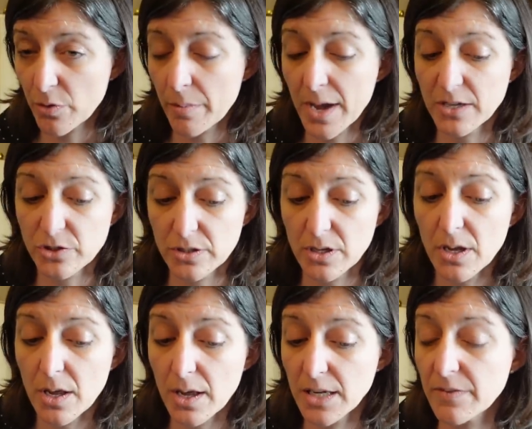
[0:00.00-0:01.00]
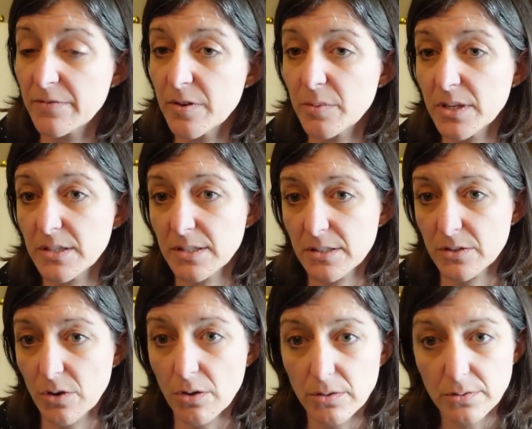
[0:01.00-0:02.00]
You imagine an amphibious
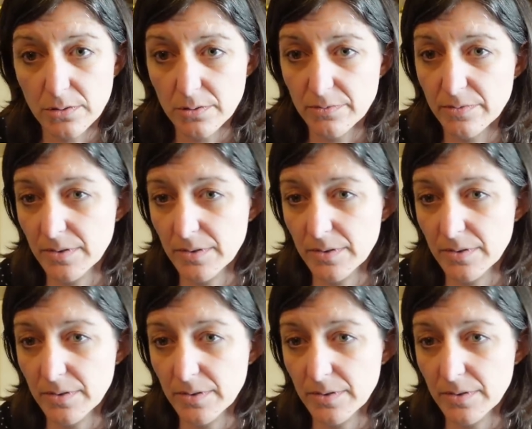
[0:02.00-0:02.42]
assault,